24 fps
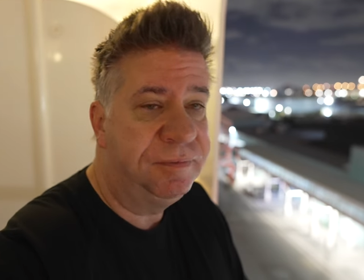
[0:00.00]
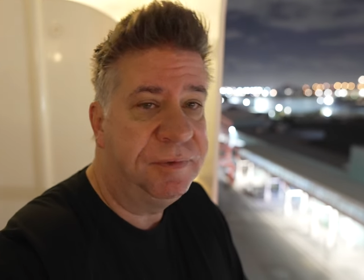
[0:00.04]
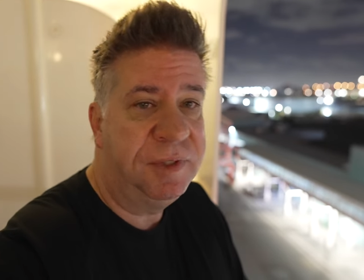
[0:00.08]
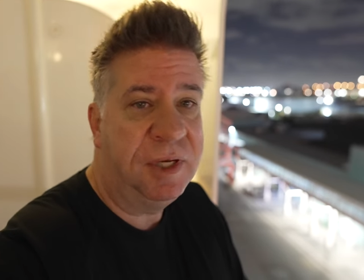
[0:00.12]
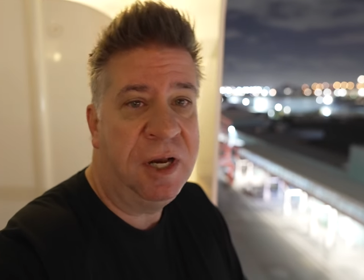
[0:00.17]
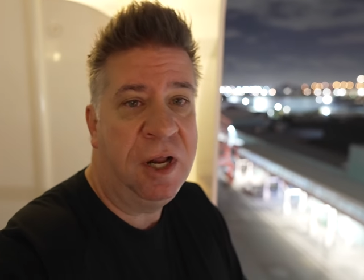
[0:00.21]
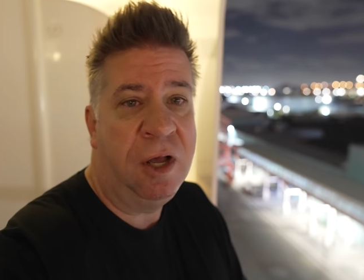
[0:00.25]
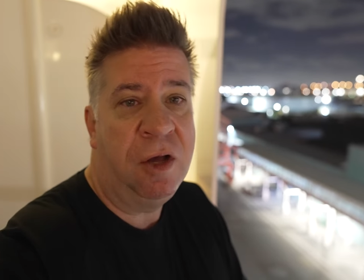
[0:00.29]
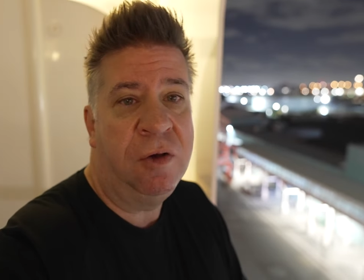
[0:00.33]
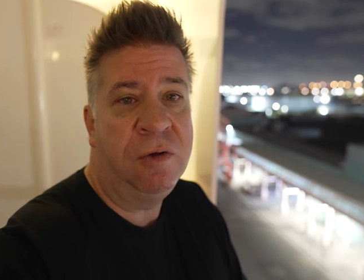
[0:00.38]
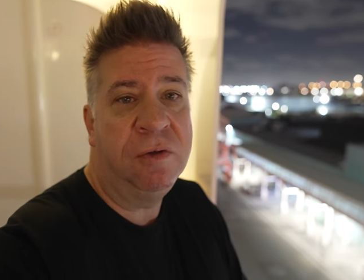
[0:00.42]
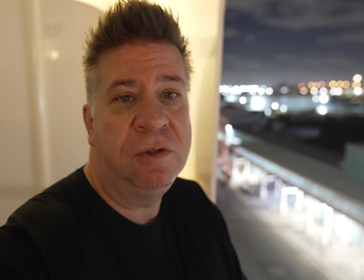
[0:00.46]

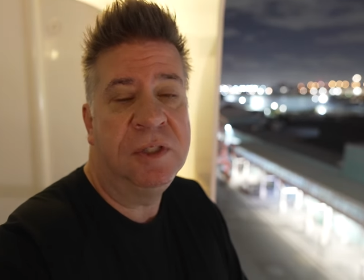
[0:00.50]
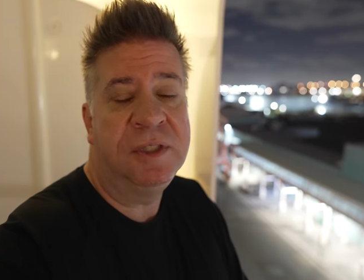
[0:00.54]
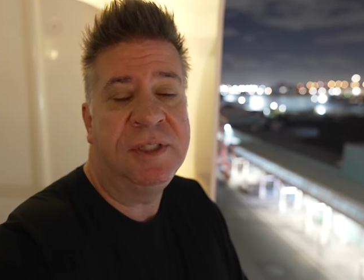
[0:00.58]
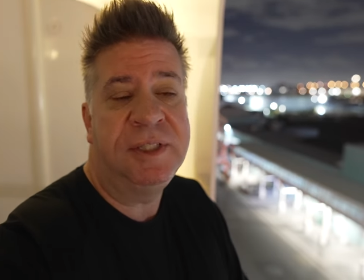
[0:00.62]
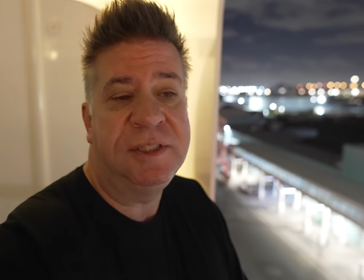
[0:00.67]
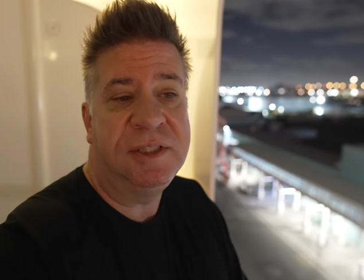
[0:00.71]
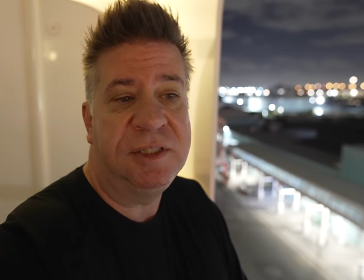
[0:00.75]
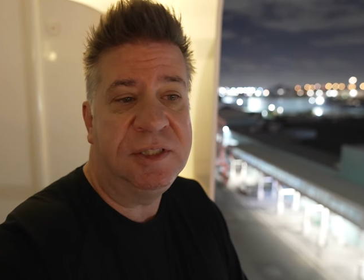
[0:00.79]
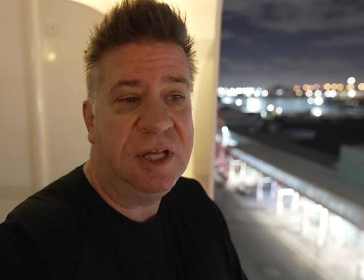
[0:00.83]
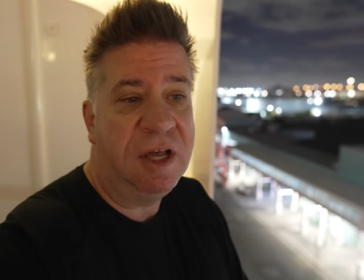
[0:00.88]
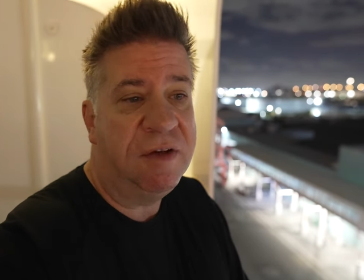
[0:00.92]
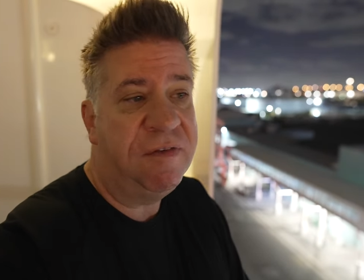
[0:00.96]
you know,
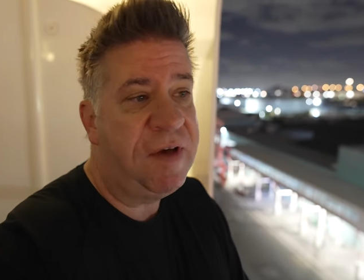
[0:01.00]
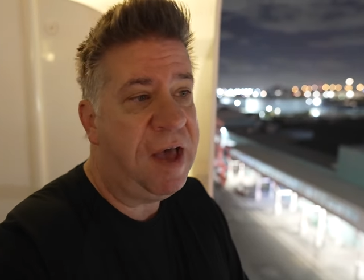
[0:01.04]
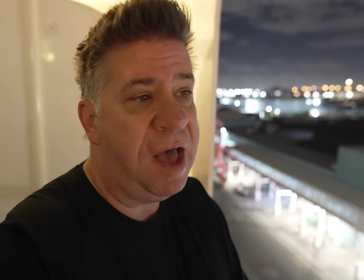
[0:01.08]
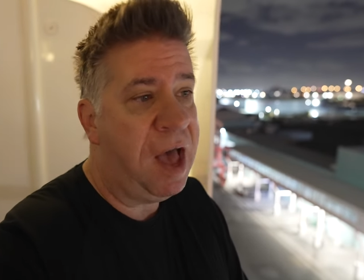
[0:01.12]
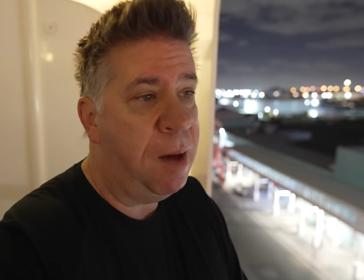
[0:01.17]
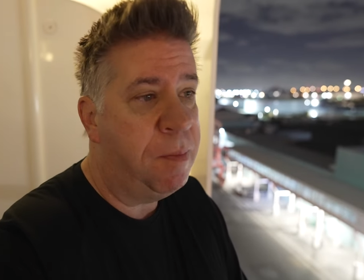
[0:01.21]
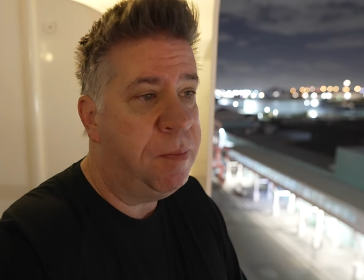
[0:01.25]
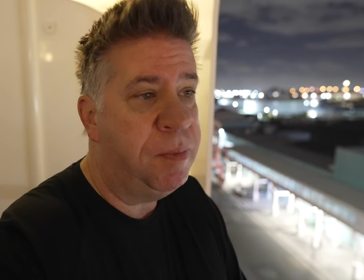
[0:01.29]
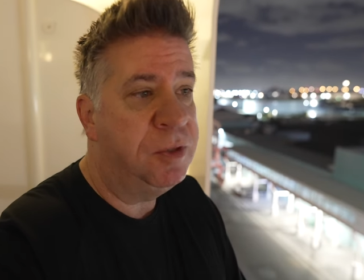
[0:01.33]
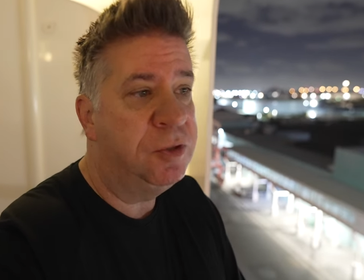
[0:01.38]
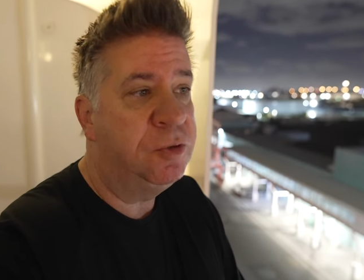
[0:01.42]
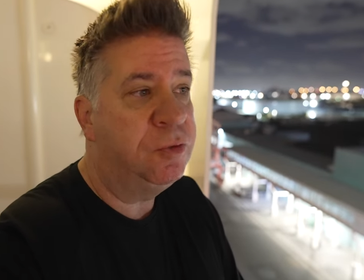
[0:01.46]
this
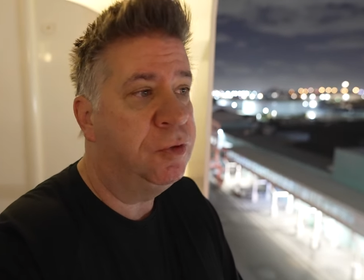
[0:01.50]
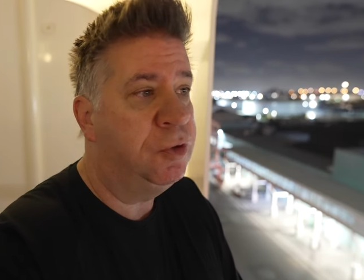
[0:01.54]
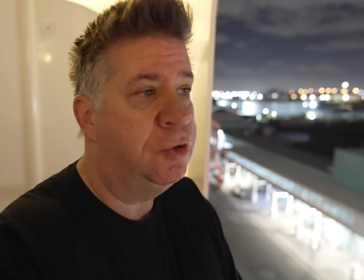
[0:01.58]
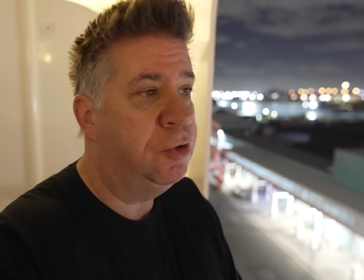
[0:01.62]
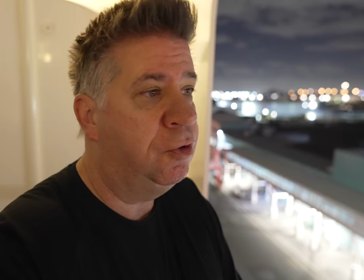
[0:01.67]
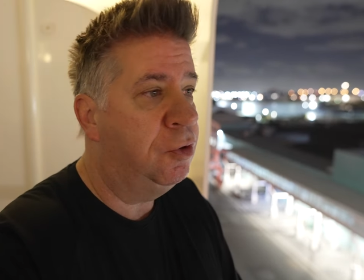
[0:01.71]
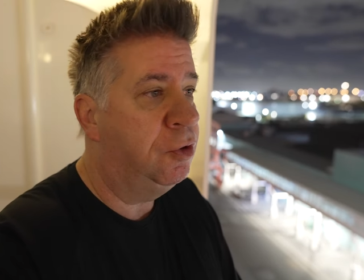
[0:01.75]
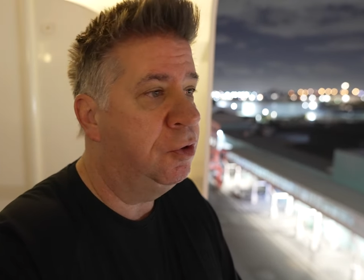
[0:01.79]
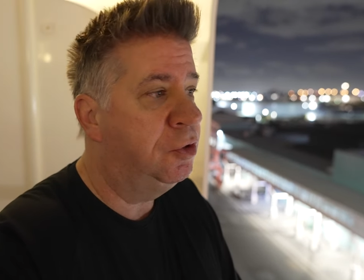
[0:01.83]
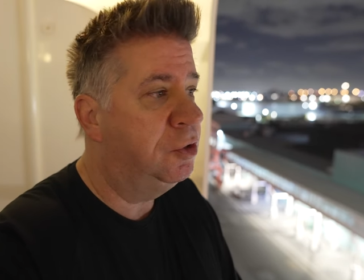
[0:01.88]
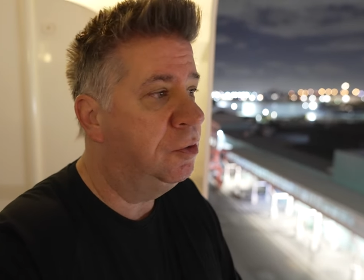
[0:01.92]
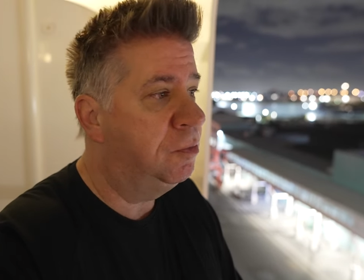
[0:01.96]
happens with
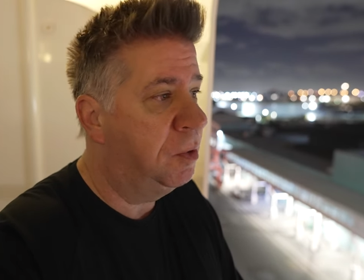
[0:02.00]
the cruise.